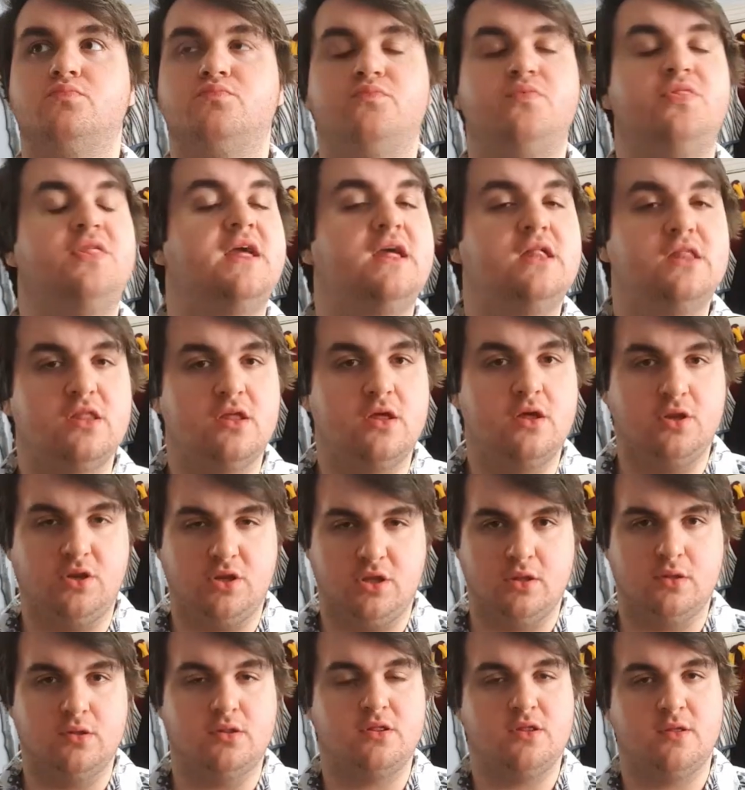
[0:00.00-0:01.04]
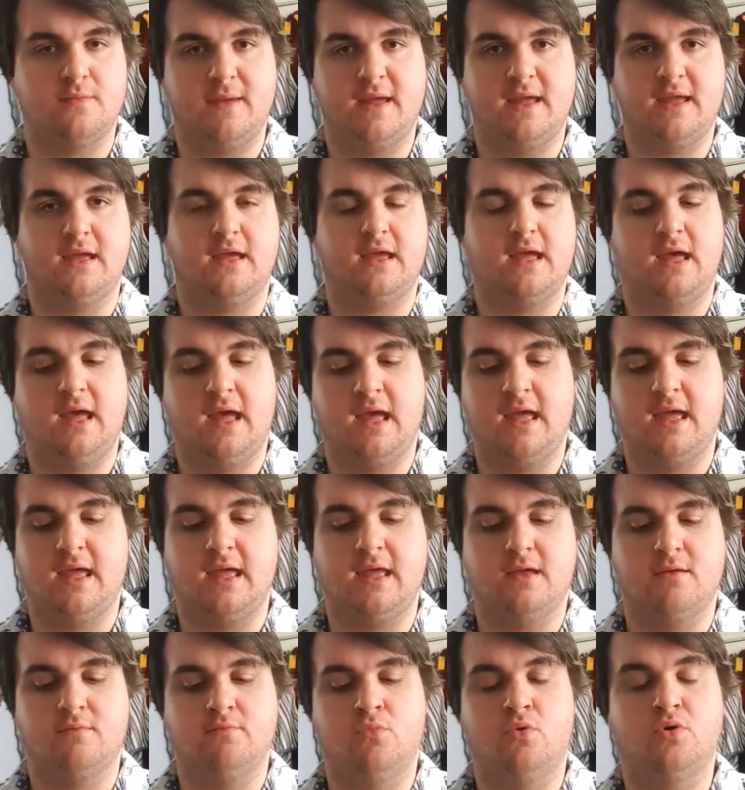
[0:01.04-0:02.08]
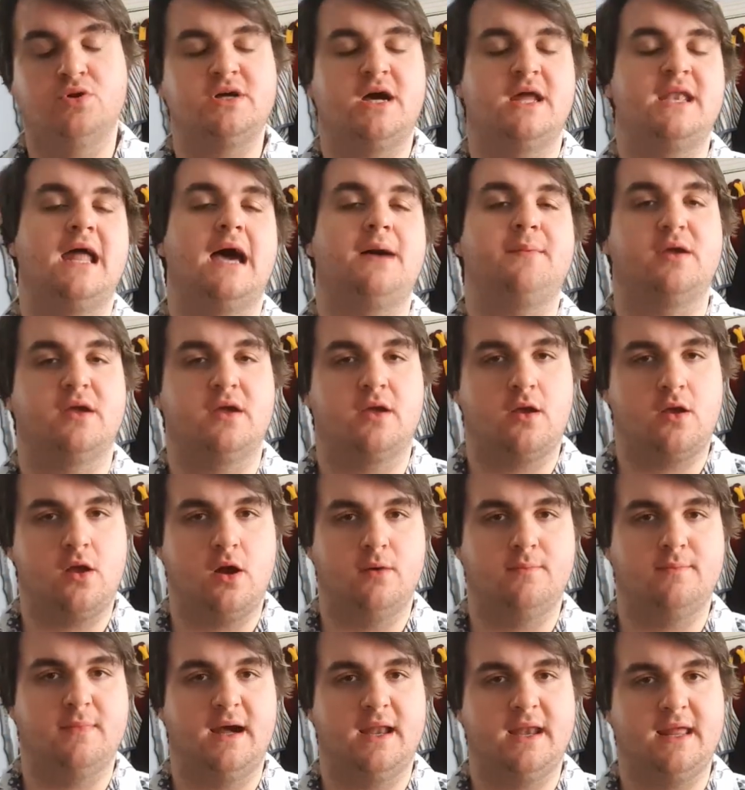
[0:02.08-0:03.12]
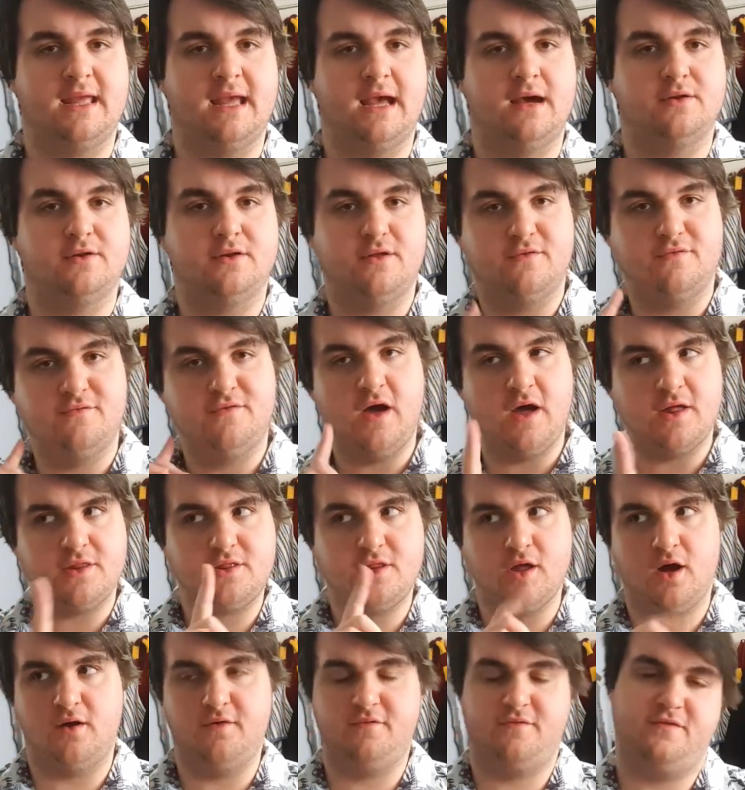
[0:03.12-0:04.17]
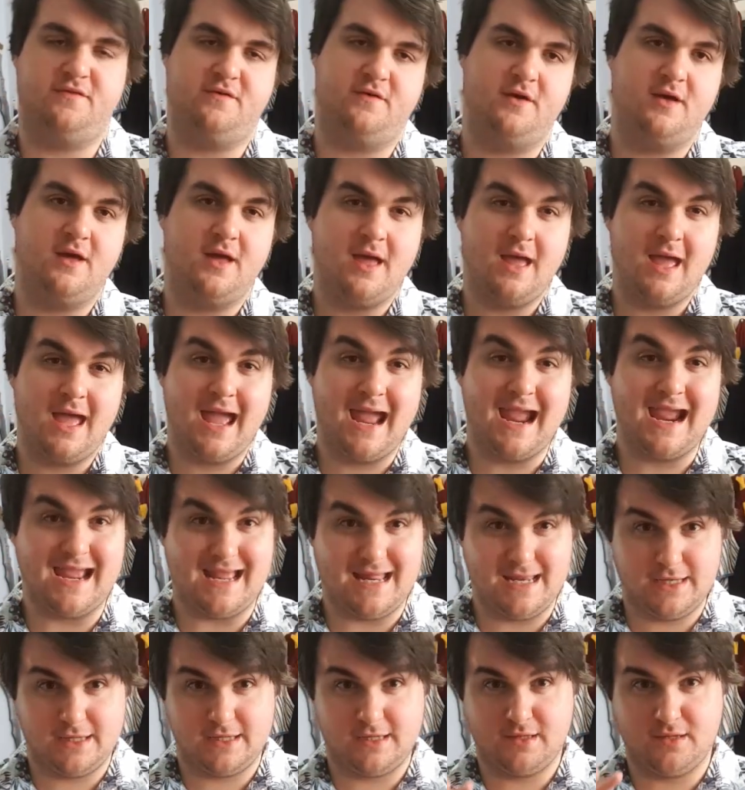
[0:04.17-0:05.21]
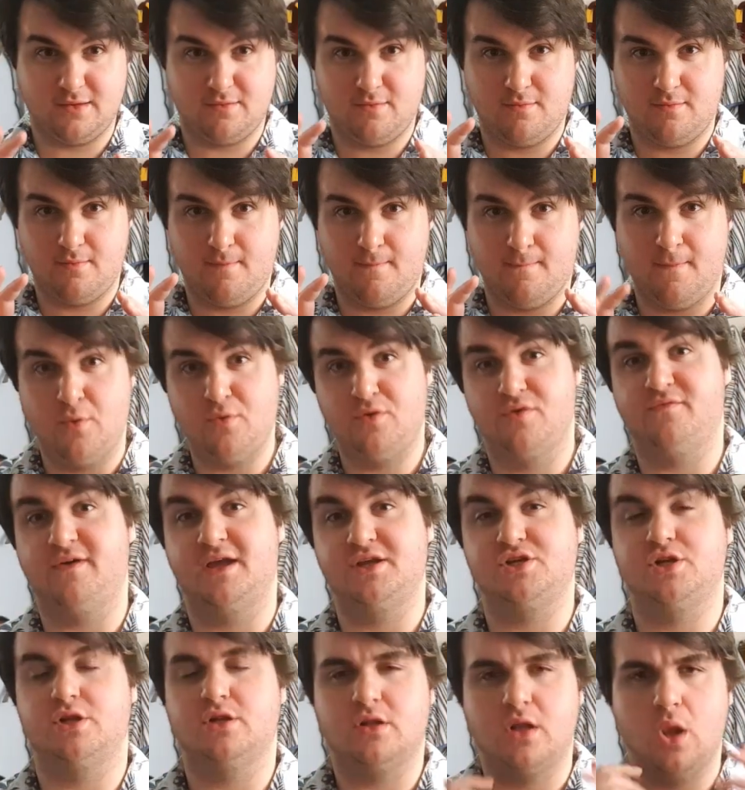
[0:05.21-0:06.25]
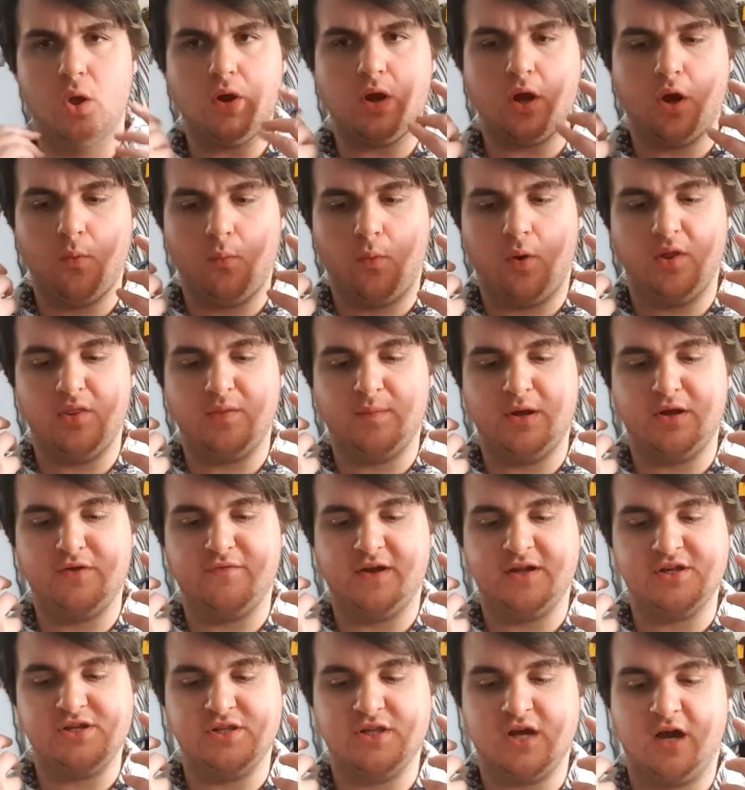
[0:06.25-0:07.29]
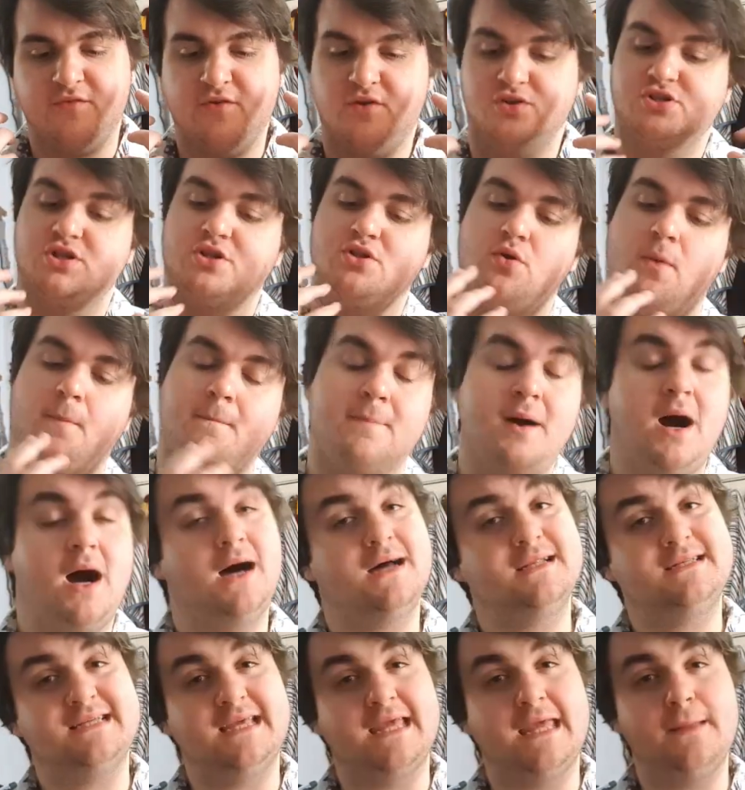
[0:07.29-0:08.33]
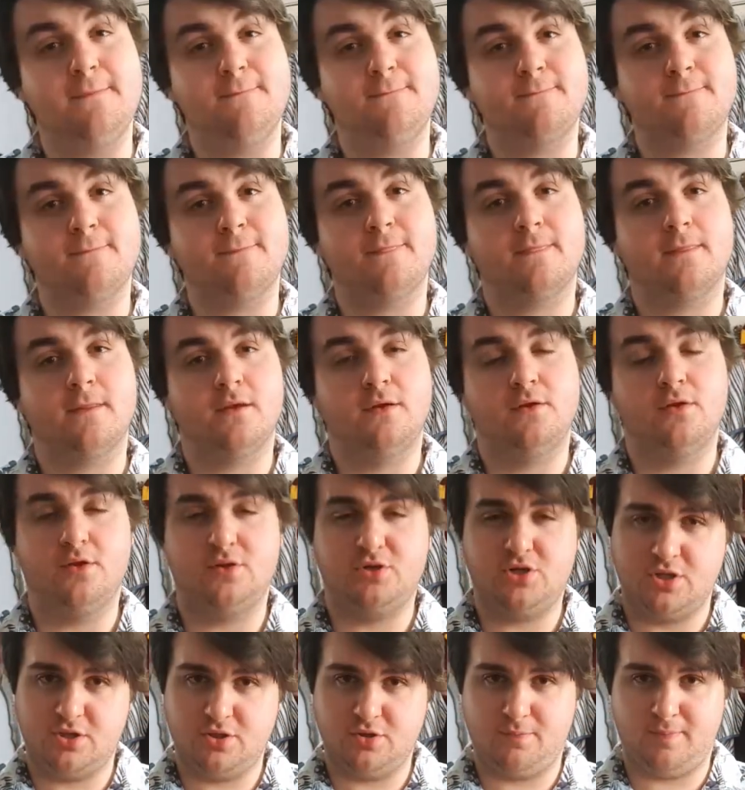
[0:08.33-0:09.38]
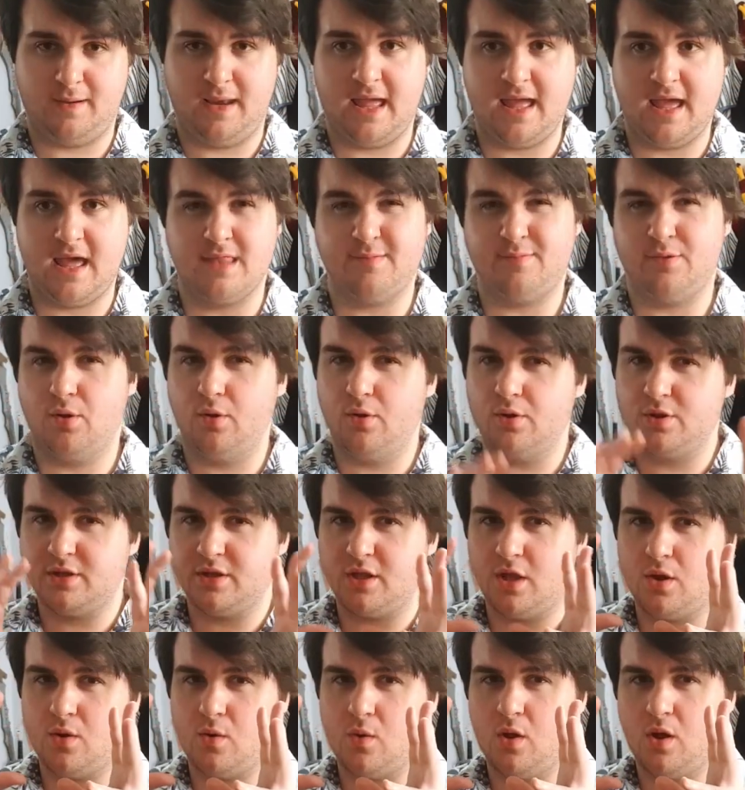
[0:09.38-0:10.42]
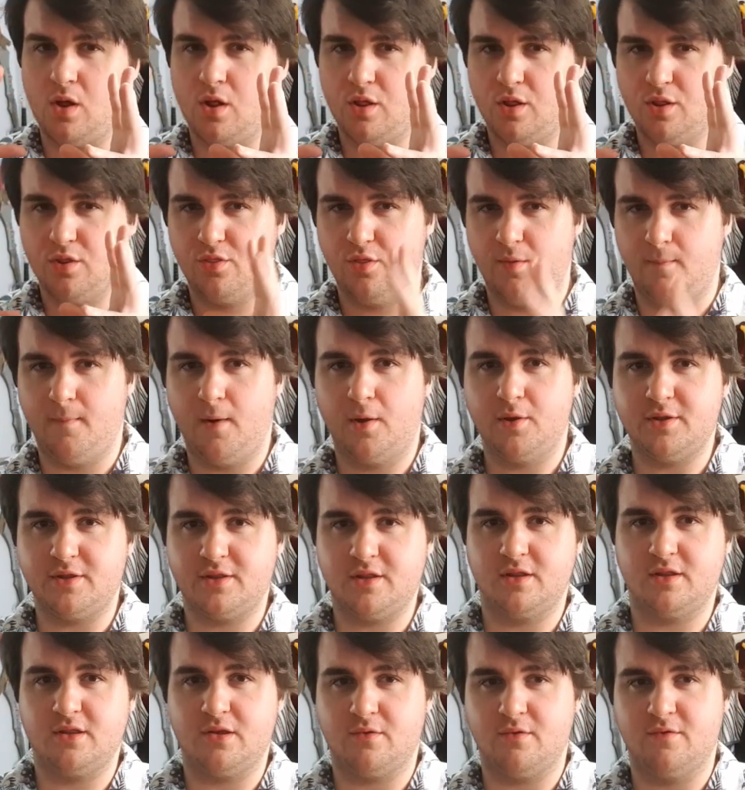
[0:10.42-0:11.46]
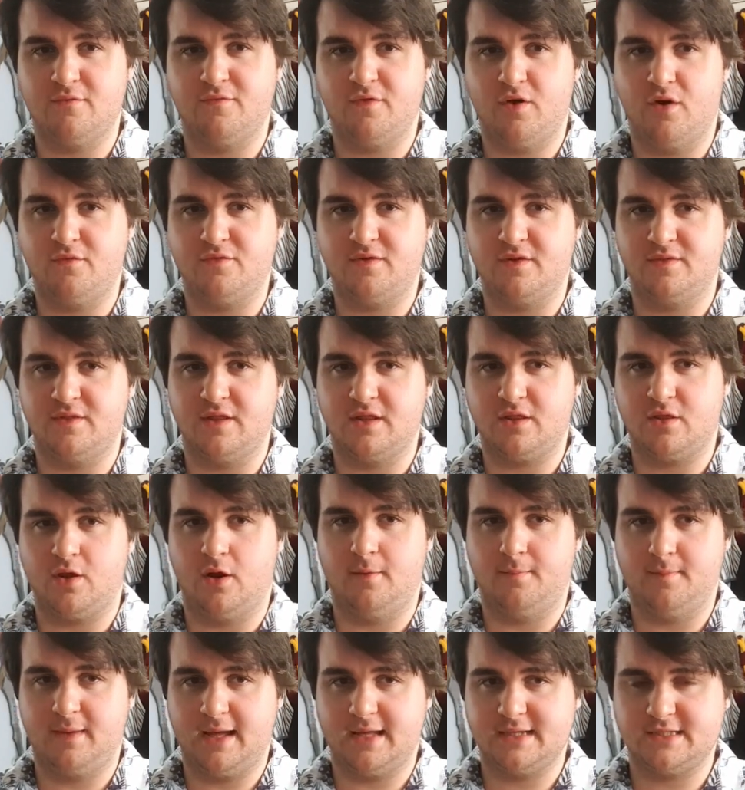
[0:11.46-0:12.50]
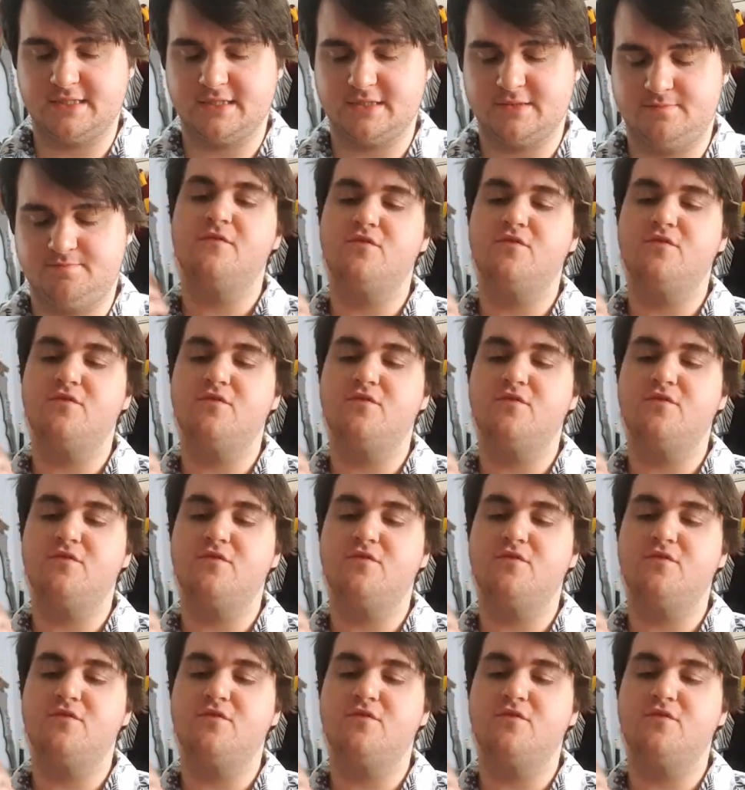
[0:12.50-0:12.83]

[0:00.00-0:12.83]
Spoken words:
things you can use to make a more dynamic combat encounter. First off is motivations. Look at what the motivations are of not just your party, not just your players, but also the monsters that are involved in this combat.